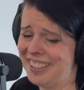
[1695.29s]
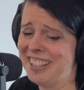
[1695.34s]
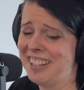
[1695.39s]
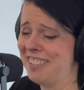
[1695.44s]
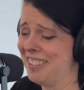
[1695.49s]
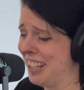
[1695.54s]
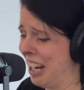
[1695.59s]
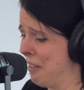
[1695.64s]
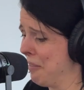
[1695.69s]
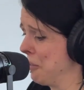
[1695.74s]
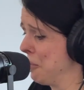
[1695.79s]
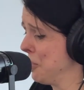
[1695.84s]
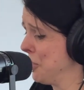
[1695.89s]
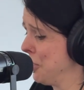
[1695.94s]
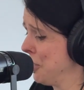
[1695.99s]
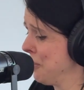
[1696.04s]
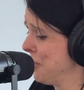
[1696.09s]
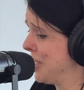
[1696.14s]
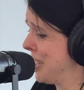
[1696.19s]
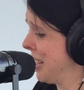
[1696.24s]
Java was
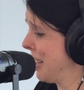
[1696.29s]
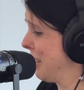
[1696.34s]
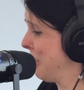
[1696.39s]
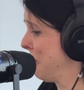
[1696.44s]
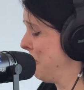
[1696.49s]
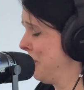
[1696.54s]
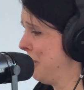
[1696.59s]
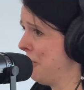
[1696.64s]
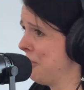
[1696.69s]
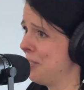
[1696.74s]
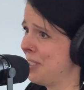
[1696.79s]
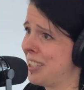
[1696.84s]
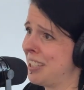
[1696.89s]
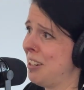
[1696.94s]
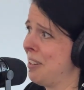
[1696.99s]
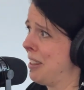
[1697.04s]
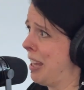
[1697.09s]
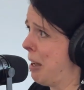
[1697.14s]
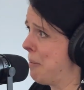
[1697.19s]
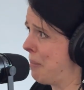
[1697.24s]
sort of stuck there going, oh, it's
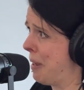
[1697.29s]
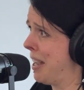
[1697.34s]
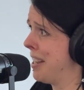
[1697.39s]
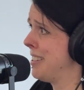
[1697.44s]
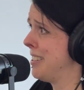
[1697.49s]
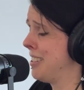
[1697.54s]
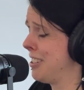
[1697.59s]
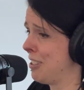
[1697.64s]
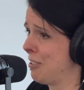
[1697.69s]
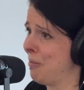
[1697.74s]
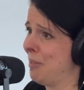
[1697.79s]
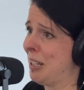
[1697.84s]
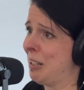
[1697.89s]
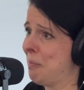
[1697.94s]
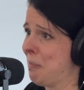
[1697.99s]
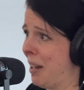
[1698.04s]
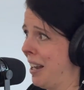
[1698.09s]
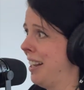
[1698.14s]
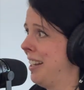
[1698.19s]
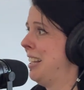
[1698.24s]
not that bad to just
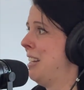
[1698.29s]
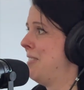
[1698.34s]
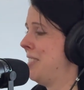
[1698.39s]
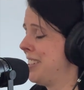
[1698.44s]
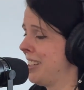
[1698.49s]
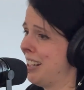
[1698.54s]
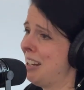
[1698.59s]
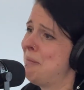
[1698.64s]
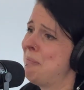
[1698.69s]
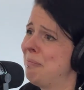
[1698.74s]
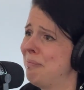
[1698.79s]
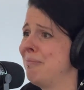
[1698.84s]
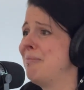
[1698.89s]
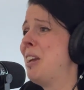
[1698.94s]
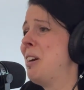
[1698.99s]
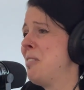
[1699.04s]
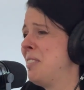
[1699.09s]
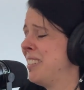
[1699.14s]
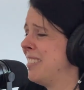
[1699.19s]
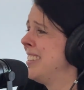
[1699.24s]
recompile every time.
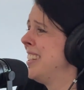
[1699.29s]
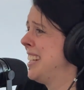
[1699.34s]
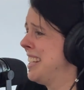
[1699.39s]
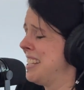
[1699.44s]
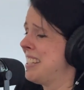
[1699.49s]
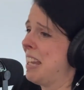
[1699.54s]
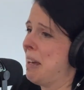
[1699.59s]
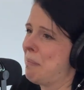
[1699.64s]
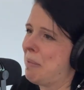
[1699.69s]
No, it is that